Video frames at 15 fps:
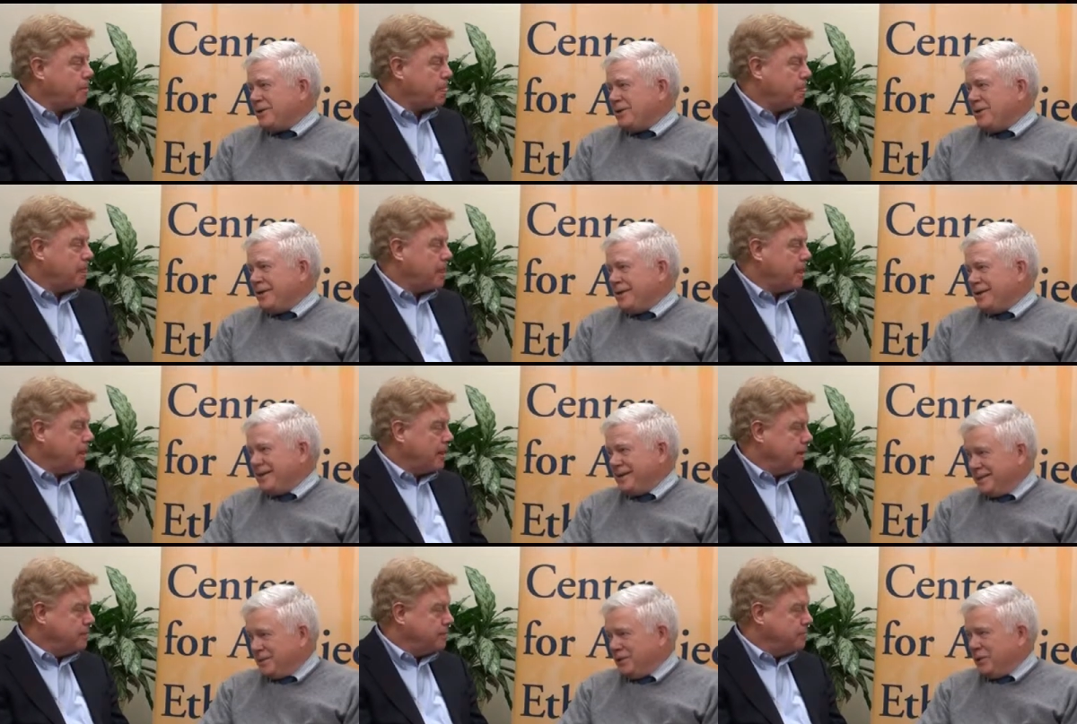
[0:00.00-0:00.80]
Speaker 1: a
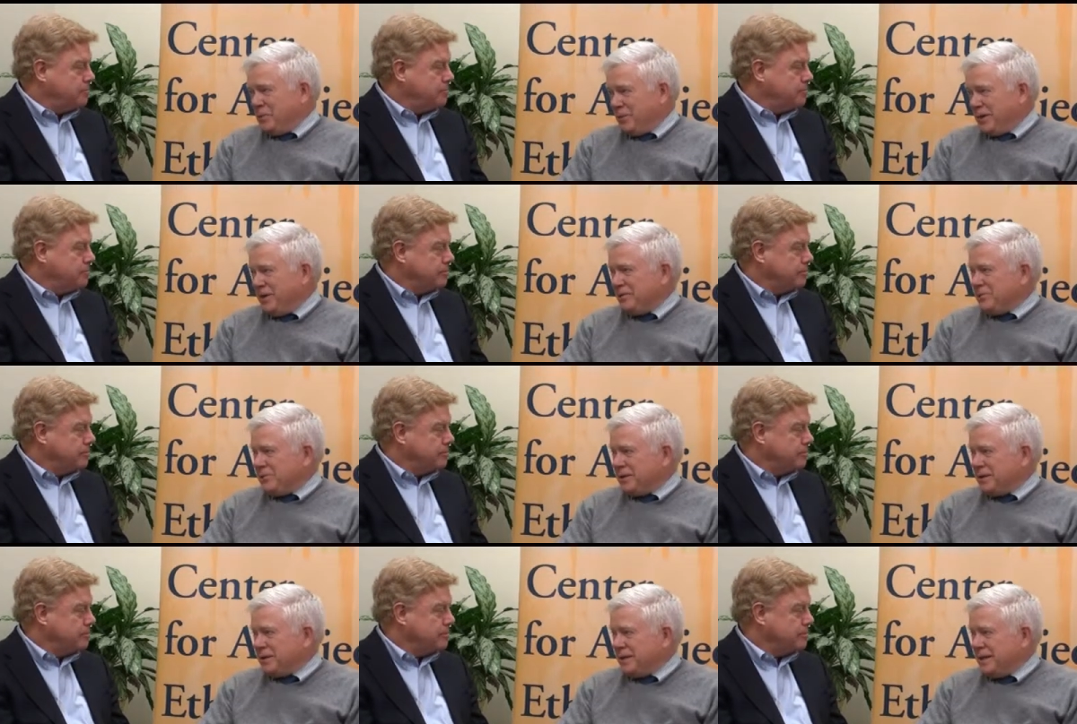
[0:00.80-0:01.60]
considerable
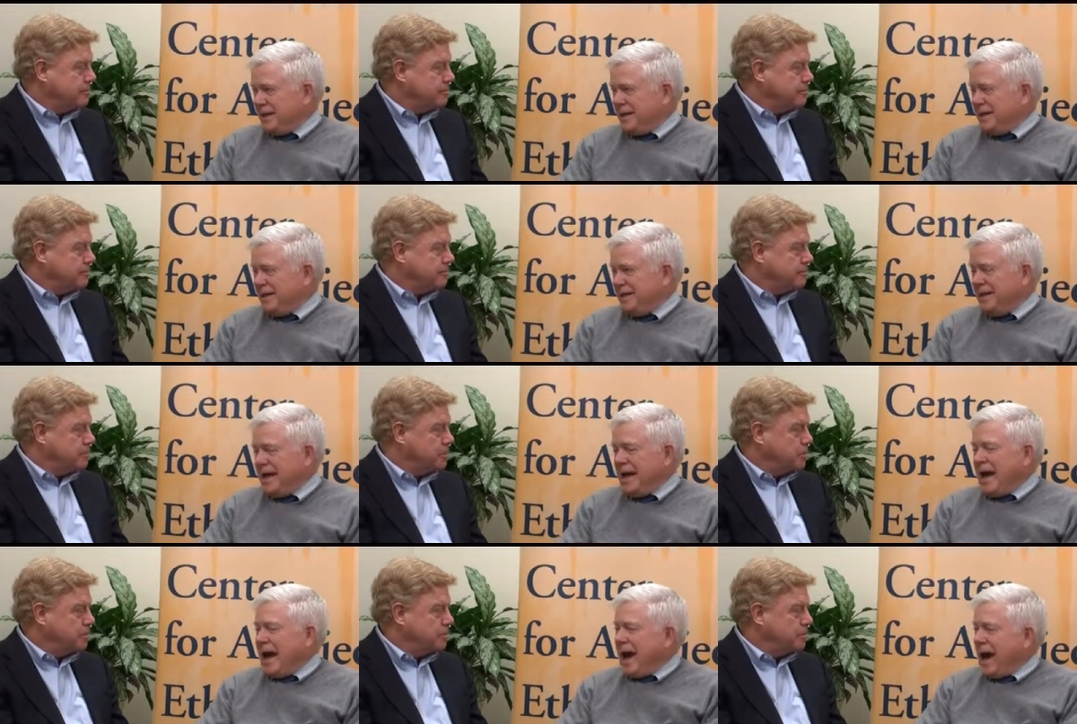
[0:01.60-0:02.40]
interest
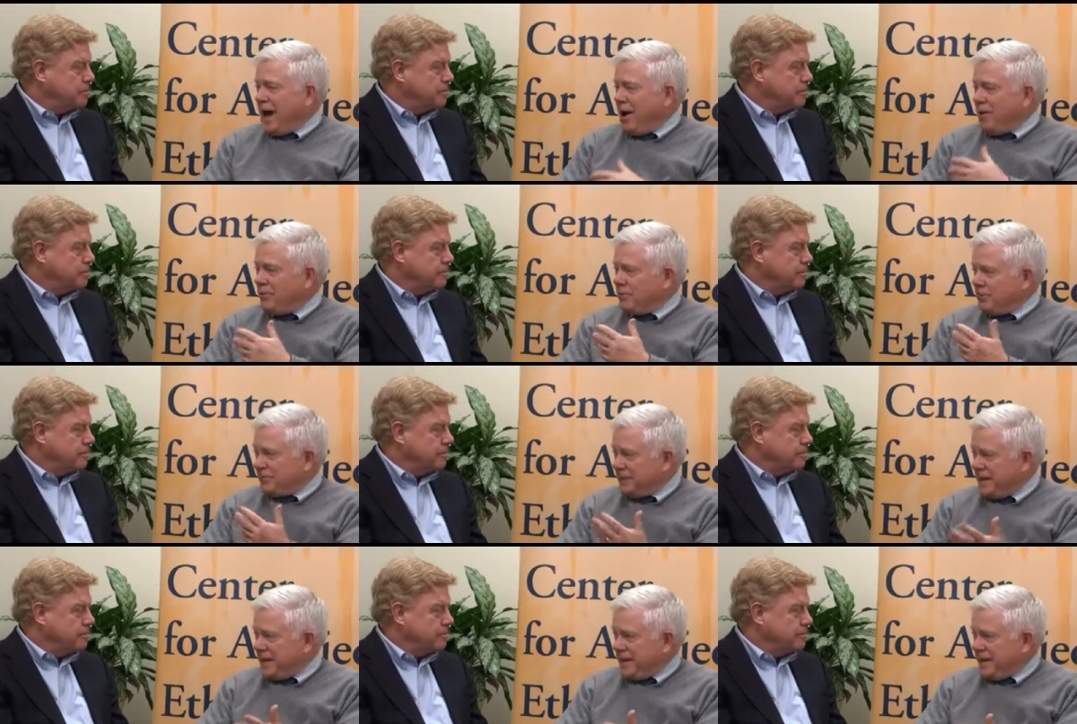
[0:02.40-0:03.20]
in how
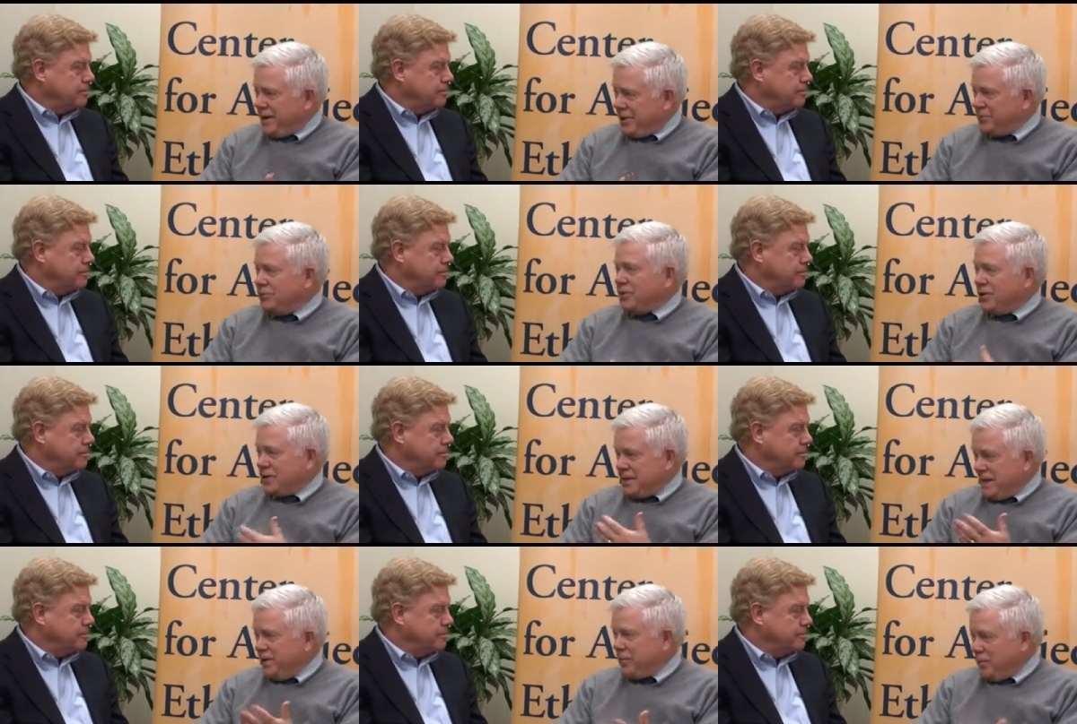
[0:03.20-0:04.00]
C E Os
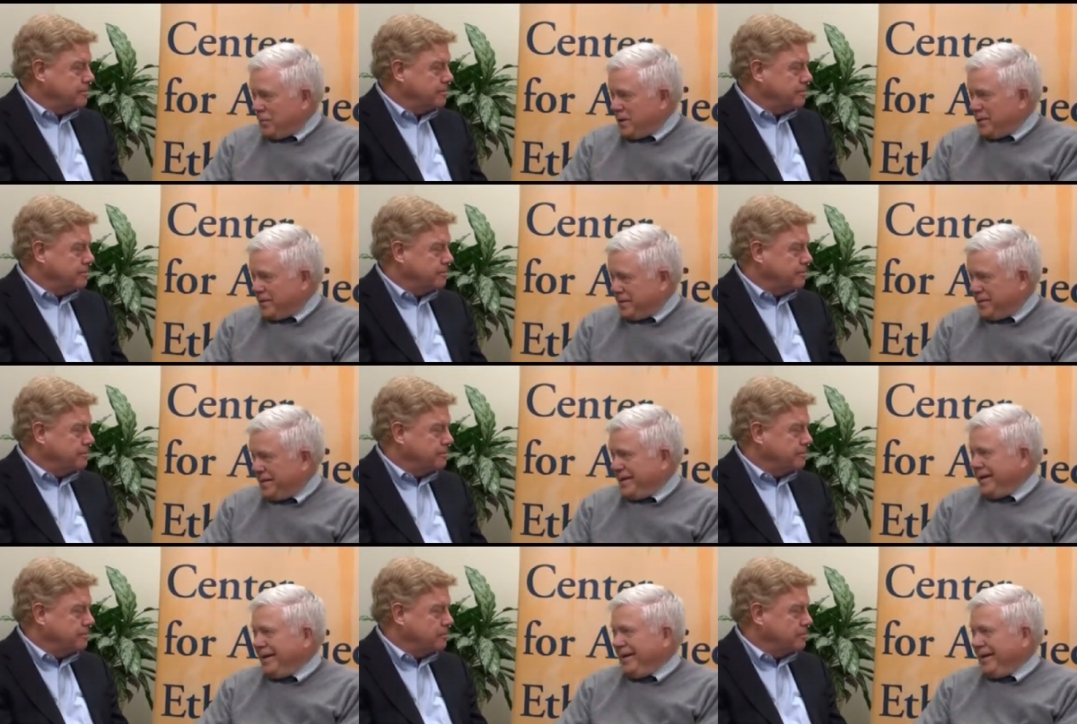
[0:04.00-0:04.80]
are dealt with
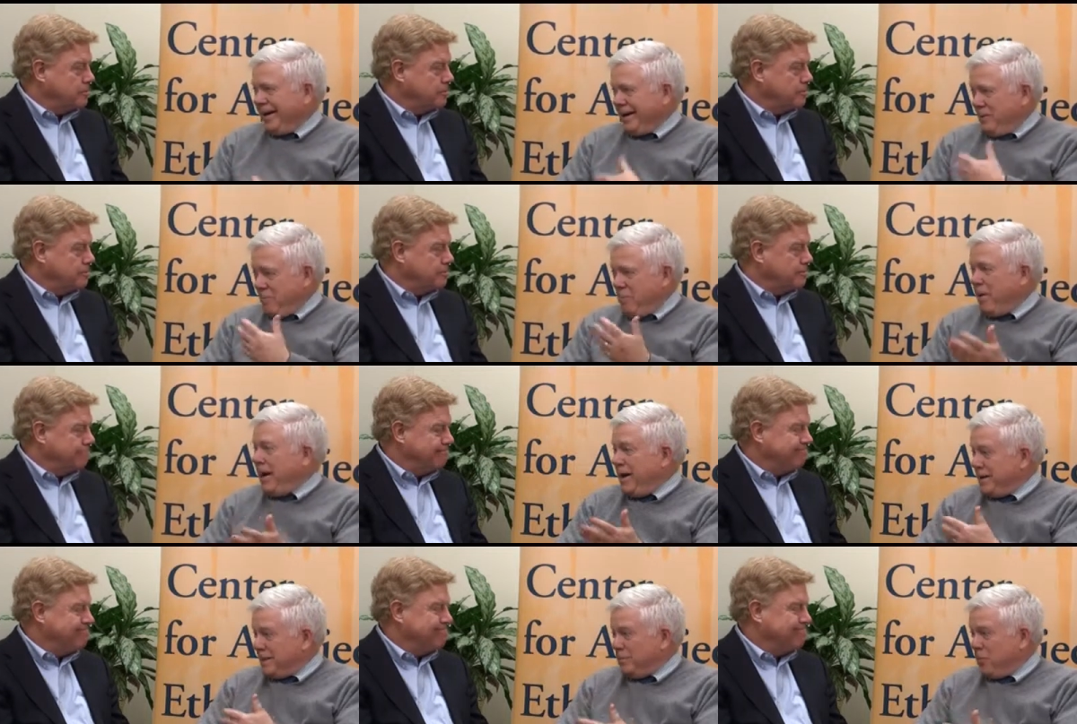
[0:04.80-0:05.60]
uh,
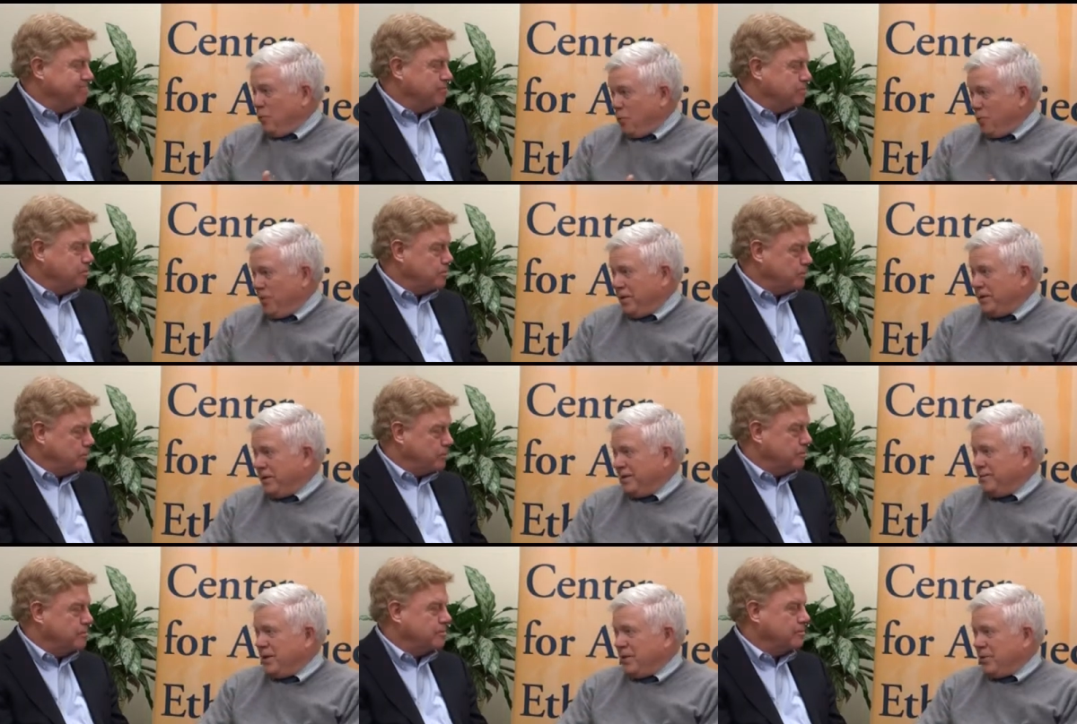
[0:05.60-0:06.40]
by the board
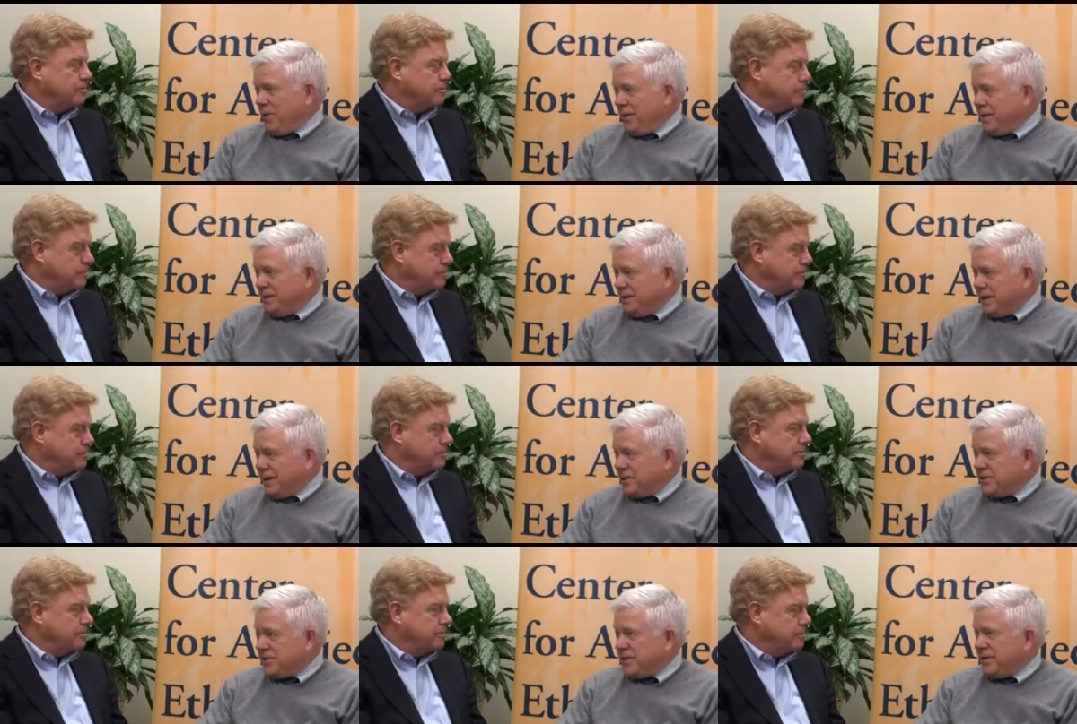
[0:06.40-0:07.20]
of the
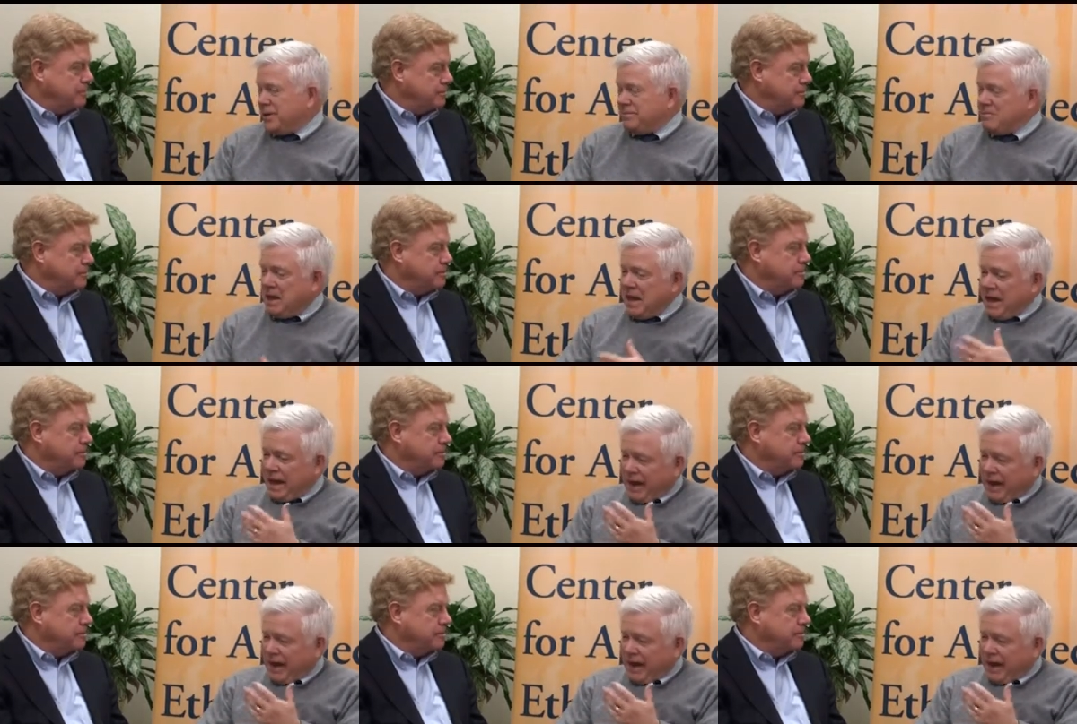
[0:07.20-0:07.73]
organization and,